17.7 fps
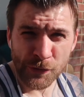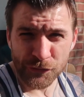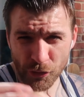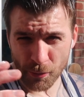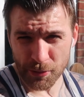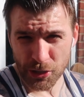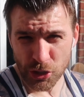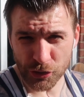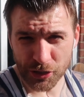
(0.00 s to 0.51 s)

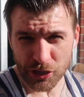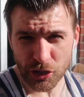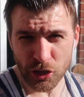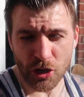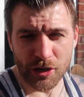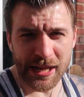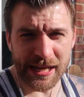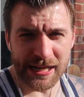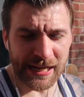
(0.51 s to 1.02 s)
So I've been looking a
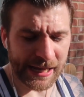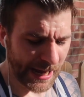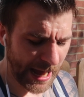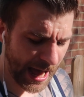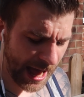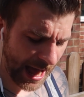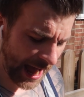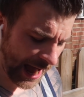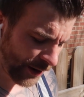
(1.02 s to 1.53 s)
lot lately
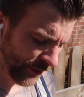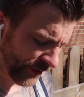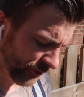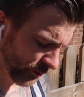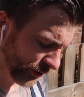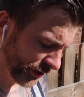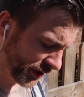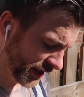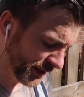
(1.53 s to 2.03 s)
at how
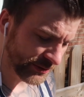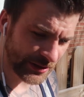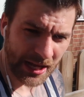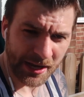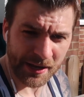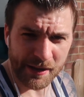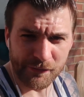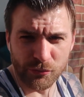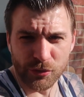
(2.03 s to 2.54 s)
everybody keeps
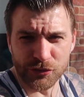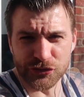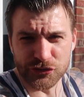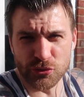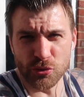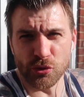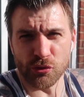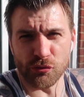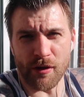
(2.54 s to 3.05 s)
telling everyone to
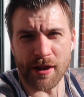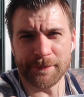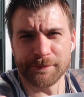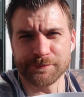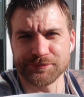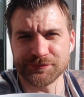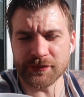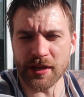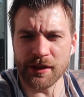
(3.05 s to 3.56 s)
talk, right?
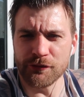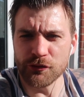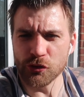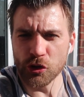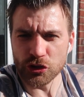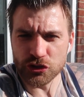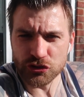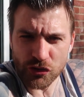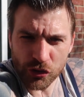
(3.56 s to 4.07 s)
If
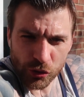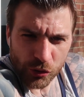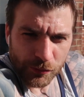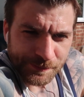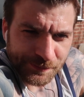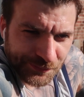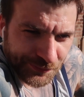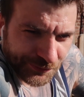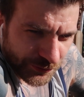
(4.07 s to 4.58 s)
you've got a
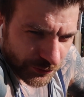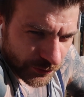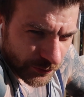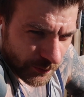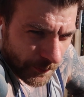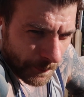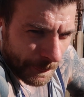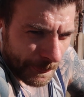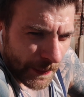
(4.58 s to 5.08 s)
struggle,
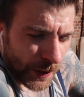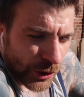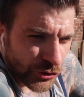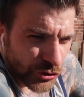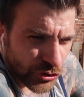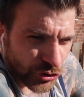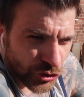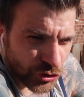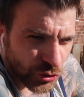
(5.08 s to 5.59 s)

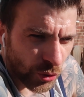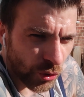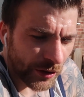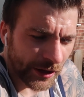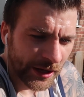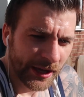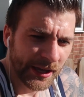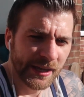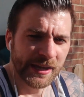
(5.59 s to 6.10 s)
you should
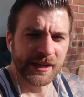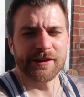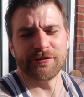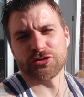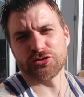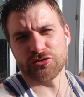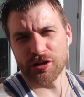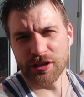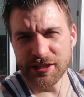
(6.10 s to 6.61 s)
talk. If
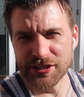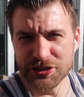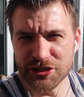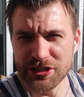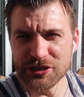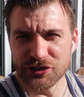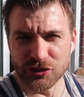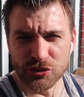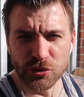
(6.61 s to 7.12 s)
you're struggling,
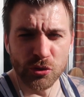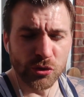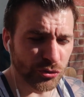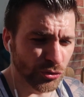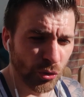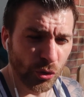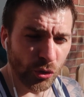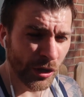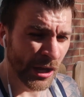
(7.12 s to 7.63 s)
you need to
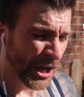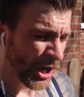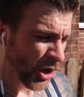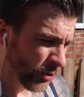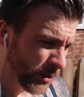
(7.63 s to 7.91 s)
talk, talk.